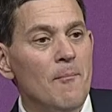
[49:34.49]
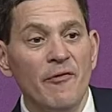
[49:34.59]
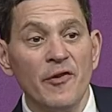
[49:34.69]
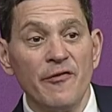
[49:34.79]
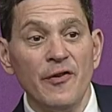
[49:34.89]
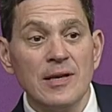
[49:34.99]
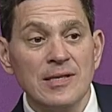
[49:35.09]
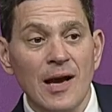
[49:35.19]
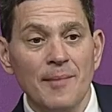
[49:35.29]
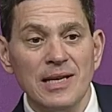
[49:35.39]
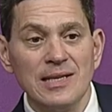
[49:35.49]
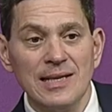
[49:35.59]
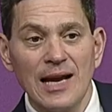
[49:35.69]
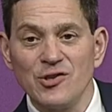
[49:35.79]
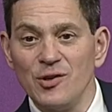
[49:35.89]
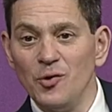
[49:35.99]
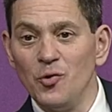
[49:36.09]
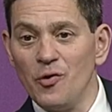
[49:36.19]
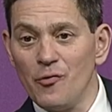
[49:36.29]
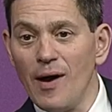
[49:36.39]
But for the first time in international
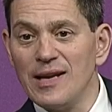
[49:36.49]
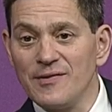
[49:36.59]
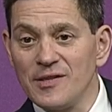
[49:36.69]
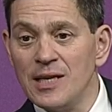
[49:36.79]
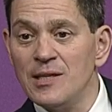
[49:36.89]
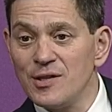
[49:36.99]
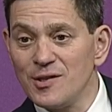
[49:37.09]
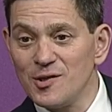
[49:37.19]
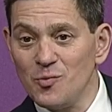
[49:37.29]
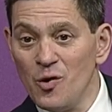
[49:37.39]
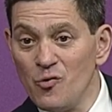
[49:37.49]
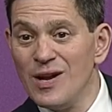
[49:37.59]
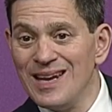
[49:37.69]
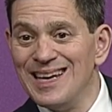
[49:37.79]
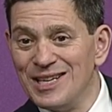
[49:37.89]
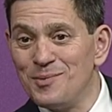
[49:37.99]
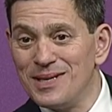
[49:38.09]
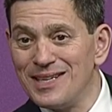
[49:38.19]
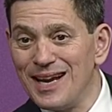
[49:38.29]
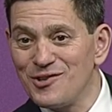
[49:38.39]
law, the rights of citizens were written
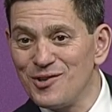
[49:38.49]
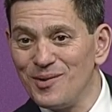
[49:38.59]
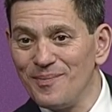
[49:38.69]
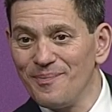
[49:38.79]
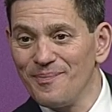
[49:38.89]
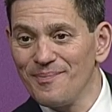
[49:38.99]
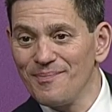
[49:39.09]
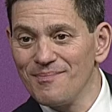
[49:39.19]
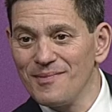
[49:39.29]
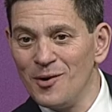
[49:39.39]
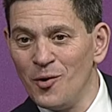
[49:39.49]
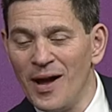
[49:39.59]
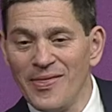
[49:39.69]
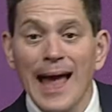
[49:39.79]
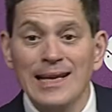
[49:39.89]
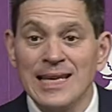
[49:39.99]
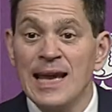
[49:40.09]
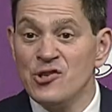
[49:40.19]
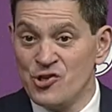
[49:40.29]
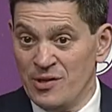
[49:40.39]
into international law. And that
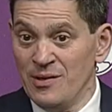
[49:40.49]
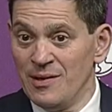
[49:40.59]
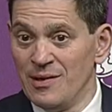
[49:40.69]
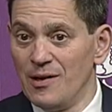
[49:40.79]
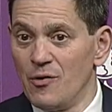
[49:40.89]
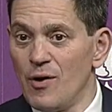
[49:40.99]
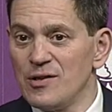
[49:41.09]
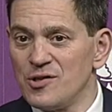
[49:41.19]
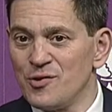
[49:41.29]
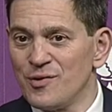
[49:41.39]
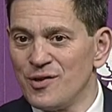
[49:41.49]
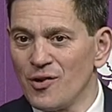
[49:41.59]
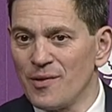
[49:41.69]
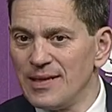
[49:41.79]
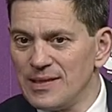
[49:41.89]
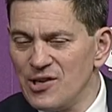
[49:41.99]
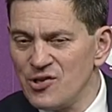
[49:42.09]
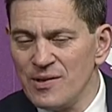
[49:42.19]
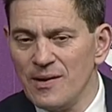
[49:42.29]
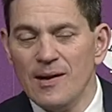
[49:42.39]
tension runs through the
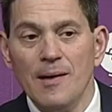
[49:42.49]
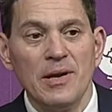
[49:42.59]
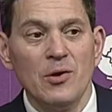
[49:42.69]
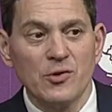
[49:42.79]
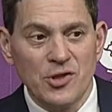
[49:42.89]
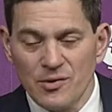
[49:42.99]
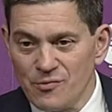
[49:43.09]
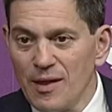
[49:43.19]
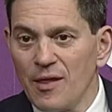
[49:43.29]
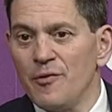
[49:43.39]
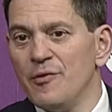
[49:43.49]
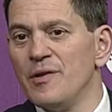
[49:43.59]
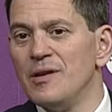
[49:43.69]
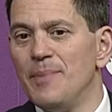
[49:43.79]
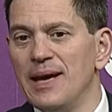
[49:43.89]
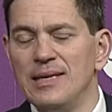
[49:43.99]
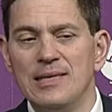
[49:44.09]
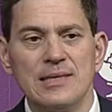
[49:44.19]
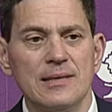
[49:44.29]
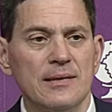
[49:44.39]
documentation, but it also has run through the
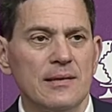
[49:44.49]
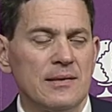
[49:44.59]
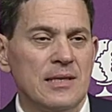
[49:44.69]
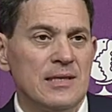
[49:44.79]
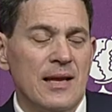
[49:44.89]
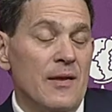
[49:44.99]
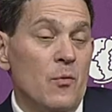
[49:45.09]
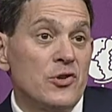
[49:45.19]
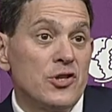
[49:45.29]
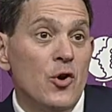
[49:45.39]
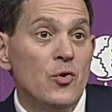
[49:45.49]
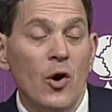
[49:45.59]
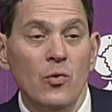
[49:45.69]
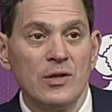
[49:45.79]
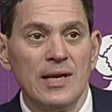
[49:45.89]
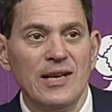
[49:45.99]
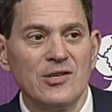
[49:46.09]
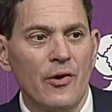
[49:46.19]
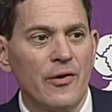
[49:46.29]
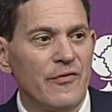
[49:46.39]
debates since then. There was no golden
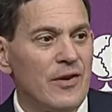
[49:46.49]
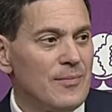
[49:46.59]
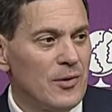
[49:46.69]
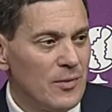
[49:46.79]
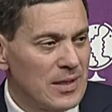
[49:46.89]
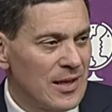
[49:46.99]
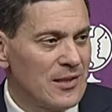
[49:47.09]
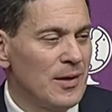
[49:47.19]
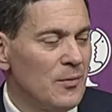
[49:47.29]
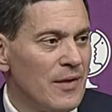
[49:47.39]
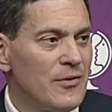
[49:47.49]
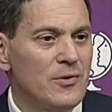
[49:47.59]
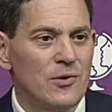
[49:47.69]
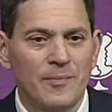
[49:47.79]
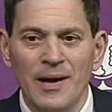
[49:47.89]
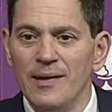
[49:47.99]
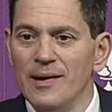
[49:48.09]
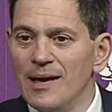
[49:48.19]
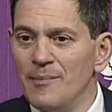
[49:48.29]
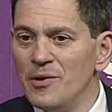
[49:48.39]
age. Laurie Friedman always tells me, that whenever you talk about
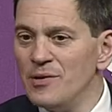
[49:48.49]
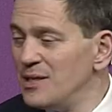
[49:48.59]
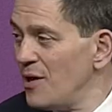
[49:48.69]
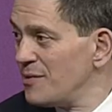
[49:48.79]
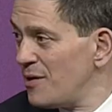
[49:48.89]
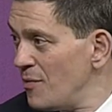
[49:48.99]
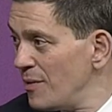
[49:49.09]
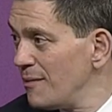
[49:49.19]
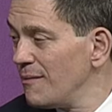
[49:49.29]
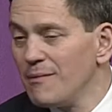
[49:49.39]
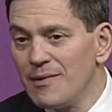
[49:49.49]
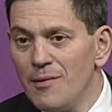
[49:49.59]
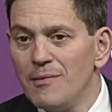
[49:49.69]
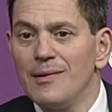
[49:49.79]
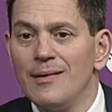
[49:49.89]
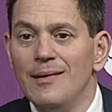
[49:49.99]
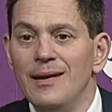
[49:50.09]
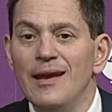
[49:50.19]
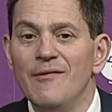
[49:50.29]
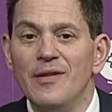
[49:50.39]
impunity, don't, don't
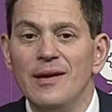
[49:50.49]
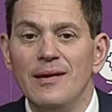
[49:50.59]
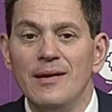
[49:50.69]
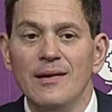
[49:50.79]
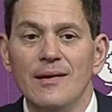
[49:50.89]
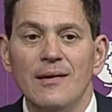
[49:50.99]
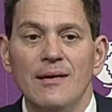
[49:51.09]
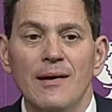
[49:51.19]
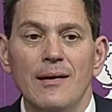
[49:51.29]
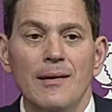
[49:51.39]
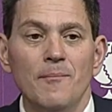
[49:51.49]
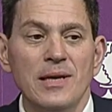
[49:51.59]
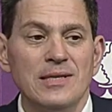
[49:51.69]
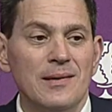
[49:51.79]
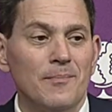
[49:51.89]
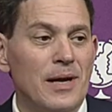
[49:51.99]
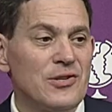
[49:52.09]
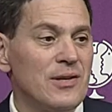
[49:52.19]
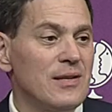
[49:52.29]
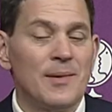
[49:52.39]
don't leave the uh, implicit
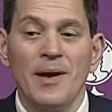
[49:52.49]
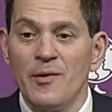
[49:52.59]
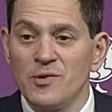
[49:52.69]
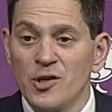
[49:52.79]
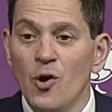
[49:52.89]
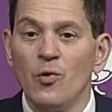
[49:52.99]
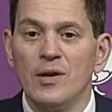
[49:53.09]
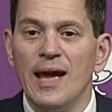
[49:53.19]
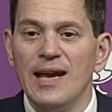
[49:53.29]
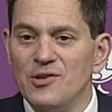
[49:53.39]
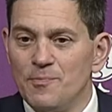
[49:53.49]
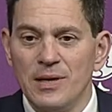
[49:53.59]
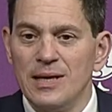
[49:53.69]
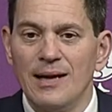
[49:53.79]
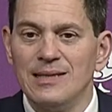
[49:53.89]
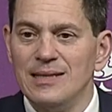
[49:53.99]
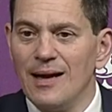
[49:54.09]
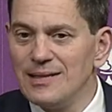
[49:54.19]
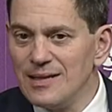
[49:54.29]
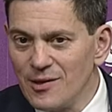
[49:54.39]
impression that somehow there was a golden age
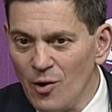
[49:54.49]
pre-1990.